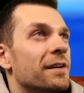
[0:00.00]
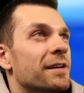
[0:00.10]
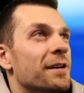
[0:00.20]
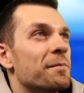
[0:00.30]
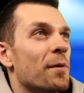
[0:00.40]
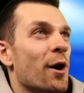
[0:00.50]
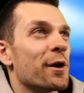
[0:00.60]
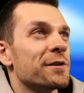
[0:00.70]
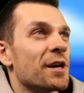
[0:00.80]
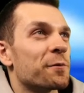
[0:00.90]
Mario,
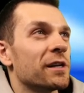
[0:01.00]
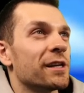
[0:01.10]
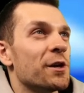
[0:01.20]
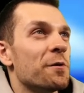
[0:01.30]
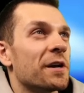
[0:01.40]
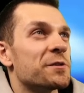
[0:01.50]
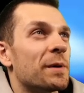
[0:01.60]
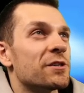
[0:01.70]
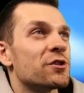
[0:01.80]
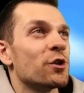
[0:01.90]
is that really you? It's been
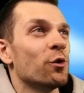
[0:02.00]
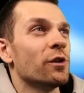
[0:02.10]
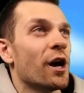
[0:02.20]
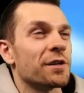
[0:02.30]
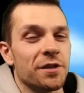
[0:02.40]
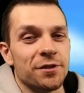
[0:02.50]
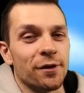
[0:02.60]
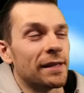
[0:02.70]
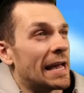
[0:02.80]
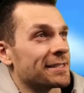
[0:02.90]
so long since our
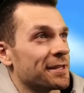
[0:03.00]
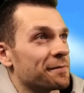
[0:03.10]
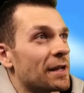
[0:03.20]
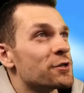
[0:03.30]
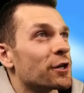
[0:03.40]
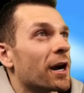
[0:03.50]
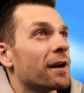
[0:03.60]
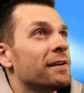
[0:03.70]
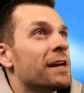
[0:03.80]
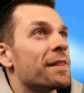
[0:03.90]
last adventure.
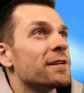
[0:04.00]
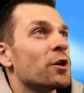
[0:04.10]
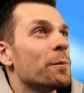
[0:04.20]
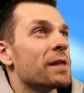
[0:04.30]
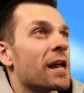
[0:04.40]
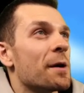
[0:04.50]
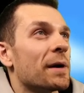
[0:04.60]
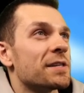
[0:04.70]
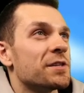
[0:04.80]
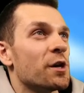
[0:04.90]
They told me that I
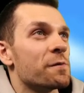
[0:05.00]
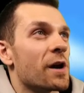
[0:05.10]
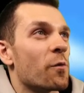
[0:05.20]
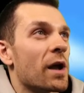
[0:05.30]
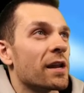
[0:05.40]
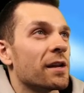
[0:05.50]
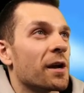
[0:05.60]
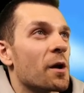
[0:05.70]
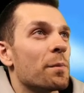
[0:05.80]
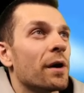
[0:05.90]
might see you if I waited
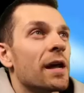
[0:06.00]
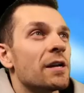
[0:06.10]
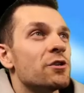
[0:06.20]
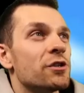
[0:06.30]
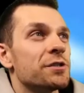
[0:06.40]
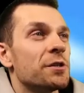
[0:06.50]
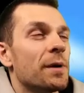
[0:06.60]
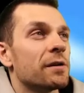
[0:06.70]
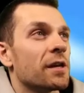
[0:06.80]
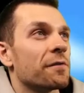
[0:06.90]
here, but I just
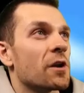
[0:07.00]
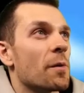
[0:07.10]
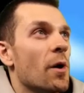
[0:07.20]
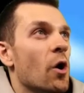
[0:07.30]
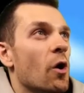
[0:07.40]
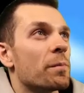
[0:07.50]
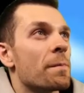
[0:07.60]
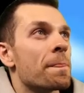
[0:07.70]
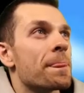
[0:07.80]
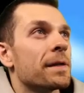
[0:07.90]
about given up hope.
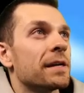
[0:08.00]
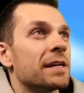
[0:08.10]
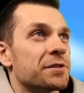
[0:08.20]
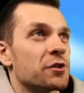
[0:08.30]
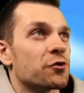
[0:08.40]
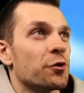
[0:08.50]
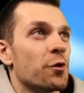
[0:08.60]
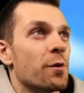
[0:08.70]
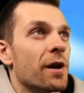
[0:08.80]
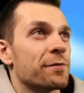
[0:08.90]
Is it
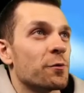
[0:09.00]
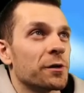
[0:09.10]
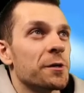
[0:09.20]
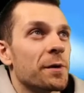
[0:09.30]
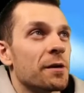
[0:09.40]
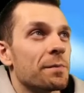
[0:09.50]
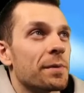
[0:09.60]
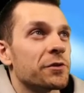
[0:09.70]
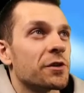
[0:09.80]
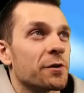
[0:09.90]
true? Have you really beaten
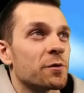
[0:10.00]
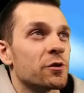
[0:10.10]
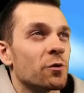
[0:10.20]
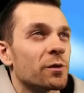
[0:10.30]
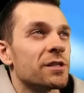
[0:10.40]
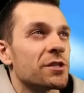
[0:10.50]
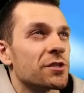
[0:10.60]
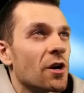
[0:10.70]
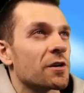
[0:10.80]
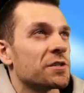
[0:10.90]
Bowser and restored the
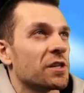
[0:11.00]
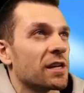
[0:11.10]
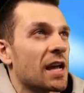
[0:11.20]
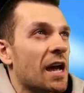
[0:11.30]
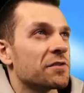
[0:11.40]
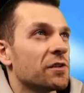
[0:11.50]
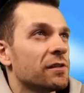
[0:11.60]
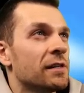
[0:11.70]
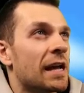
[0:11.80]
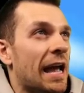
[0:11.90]
stars to the castle?
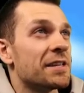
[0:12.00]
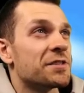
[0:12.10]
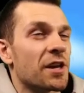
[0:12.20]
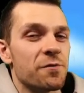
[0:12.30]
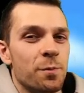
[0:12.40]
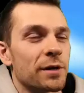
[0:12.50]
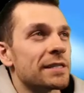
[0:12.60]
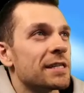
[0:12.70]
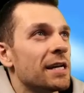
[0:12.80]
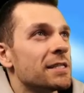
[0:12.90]
And saved
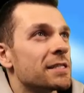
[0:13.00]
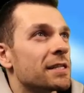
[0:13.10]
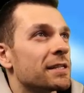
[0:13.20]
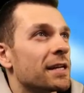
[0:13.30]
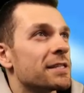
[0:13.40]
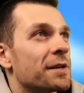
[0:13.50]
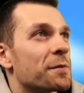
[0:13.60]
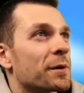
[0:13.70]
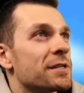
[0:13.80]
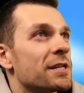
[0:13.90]
Princess? And saved the
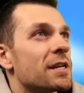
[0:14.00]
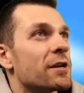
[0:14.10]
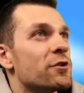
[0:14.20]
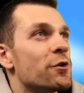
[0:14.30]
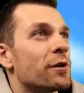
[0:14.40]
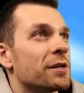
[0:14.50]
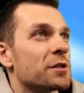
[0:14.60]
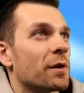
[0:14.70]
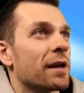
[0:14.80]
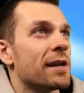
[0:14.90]
Princess? I knew you could do
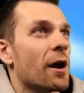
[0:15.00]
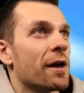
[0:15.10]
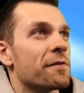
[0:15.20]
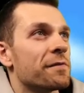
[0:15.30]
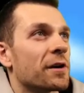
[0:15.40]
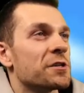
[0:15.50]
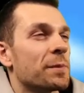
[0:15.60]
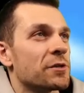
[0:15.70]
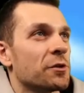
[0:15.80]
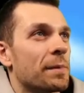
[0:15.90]
it. Now I have a very
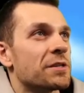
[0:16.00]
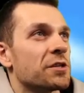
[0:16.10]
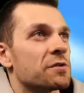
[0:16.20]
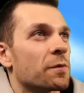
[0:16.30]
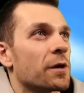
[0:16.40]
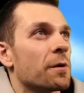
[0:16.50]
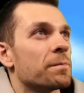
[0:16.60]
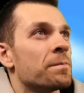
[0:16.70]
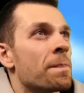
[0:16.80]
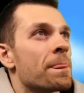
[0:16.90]
special message for you.
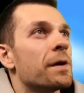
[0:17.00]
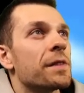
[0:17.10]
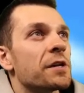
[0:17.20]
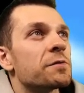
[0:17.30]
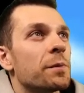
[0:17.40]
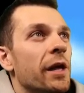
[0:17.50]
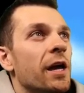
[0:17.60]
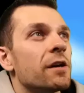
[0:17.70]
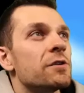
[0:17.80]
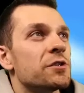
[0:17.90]
Thanks for
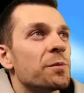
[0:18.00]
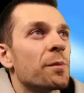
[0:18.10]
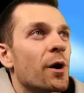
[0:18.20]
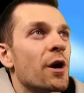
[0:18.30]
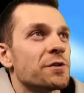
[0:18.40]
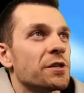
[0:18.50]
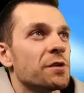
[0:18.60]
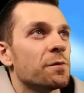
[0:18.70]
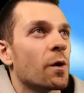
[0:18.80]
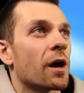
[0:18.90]
playing Super Mario
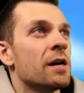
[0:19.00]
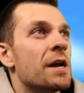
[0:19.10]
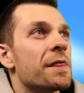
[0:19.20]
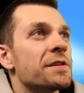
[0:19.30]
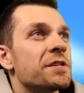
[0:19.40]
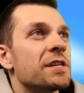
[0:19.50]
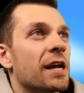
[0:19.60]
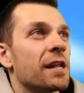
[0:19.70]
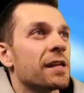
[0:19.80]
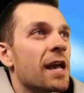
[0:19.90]
sixty-four. This is the end
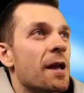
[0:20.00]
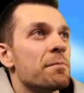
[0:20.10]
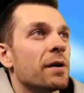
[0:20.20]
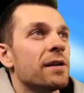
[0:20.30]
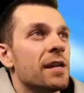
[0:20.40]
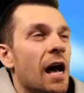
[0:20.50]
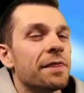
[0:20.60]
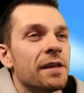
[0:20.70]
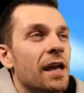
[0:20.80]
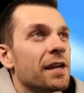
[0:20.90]
of the game, but not
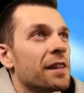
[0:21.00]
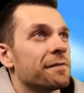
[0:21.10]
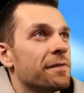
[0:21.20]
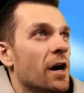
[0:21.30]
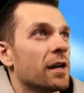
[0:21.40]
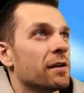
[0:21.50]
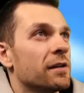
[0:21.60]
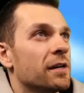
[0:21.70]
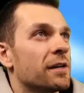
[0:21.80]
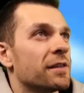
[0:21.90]
the end of the fun.
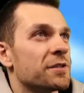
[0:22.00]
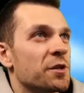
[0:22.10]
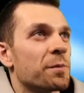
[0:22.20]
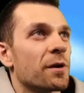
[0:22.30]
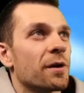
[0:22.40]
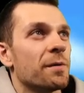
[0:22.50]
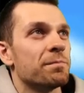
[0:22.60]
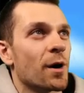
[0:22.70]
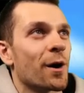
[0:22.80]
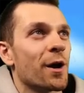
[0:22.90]
The Super
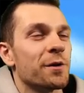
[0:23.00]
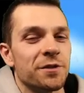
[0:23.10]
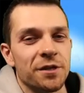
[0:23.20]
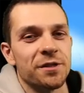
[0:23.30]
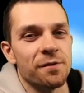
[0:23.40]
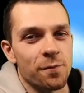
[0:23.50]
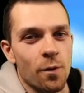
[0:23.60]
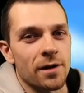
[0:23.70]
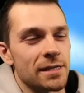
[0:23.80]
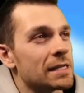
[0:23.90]
Mario
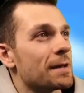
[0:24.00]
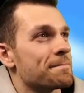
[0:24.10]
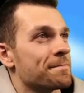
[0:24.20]
sixty-four team.